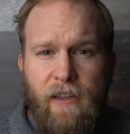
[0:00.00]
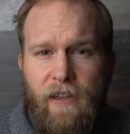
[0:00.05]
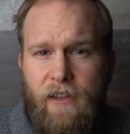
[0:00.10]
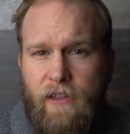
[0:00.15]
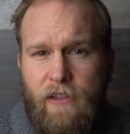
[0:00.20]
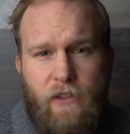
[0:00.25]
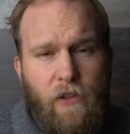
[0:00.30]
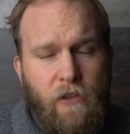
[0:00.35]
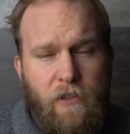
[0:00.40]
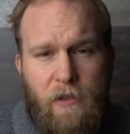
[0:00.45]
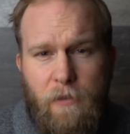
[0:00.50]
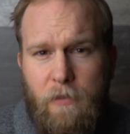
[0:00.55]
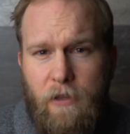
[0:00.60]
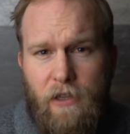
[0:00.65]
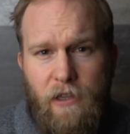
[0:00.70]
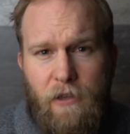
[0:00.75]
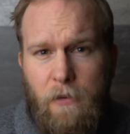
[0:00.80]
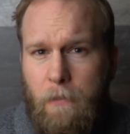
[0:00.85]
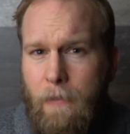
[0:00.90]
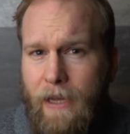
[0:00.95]
it's not something you
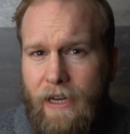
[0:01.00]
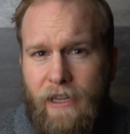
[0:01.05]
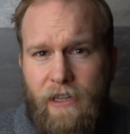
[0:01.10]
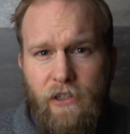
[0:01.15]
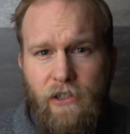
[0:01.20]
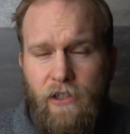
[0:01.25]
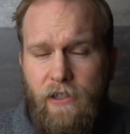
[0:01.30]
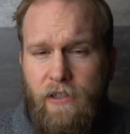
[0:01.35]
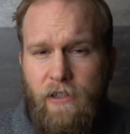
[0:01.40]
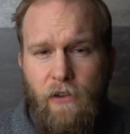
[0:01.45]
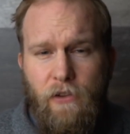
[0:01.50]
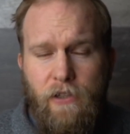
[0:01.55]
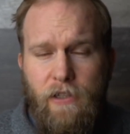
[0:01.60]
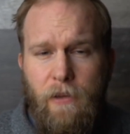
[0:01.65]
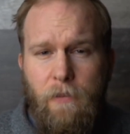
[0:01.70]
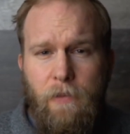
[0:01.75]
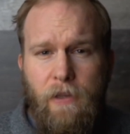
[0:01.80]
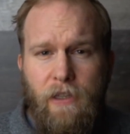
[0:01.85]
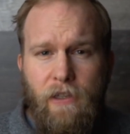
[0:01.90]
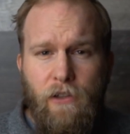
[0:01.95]
can manage. It's not
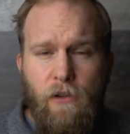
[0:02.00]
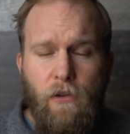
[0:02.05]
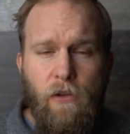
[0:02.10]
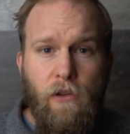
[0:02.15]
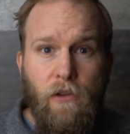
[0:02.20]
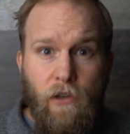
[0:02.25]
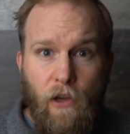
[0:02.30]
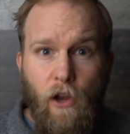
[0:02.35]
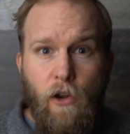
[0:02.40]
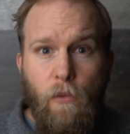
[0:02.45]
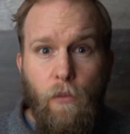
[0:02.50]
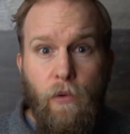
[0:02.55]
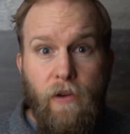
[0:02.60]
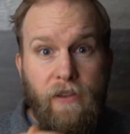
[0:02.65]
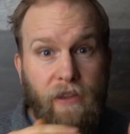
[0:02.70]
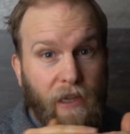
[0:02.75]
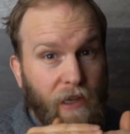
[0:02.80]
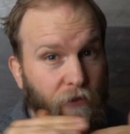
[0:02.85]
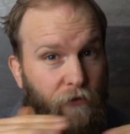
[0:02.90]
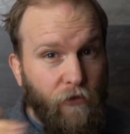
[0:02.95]
something you can cope with
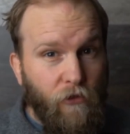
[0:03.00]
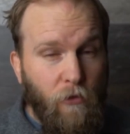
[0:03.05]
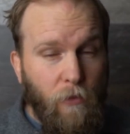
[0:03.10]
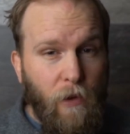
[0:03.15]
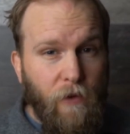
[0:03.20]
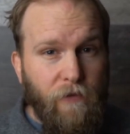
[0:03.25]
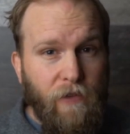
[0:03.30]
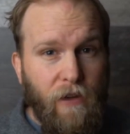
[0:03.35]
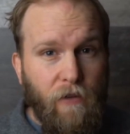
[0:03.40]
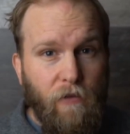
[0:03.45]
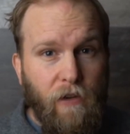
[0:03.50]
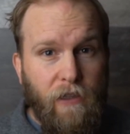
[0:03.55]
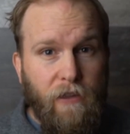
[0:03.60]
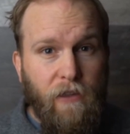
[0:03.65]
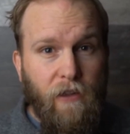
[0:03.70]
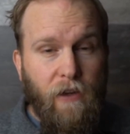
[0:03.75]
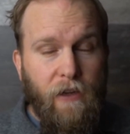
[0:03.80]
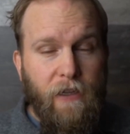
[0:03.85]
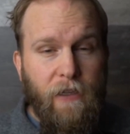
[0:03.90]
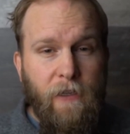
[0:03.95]
if you're above that red
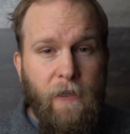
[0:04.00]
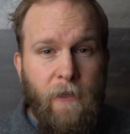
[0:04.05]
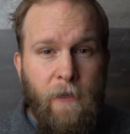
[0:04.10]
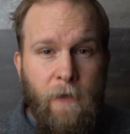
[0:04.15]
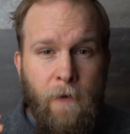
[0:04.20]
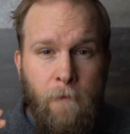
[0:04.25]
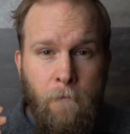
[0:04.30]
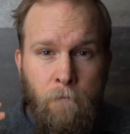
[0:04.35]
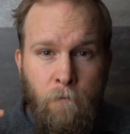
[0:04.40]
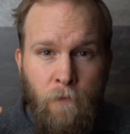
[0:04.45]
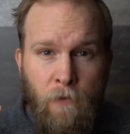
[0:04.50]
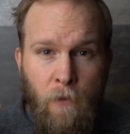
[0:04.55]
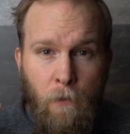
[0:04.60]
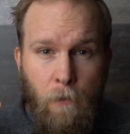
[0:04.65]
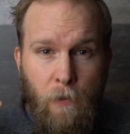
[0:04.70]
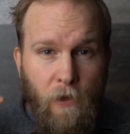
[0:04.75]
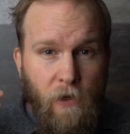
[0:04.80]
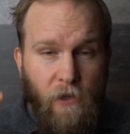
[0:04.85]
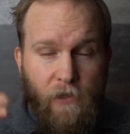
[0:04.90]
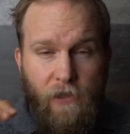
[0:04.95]
line,
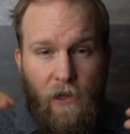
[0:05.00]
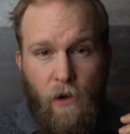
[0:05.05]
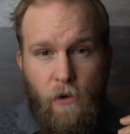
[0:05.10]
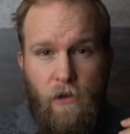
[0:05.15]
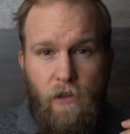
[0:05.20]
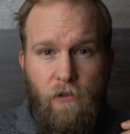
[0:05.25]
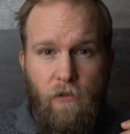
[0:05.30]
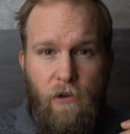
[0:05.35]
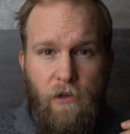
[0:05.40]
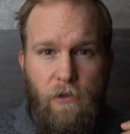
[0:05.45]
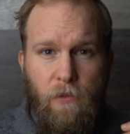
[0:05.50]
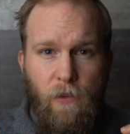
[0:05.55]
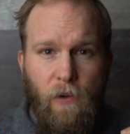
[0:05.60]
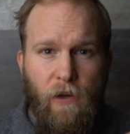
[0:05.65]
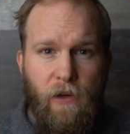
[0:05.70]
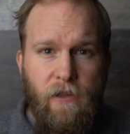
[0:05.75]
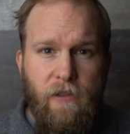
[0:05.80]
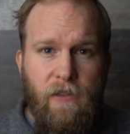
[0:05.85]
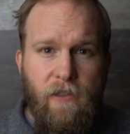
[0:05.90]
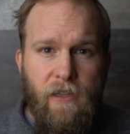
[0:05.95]
because it only grows
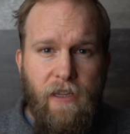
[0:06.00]
worse.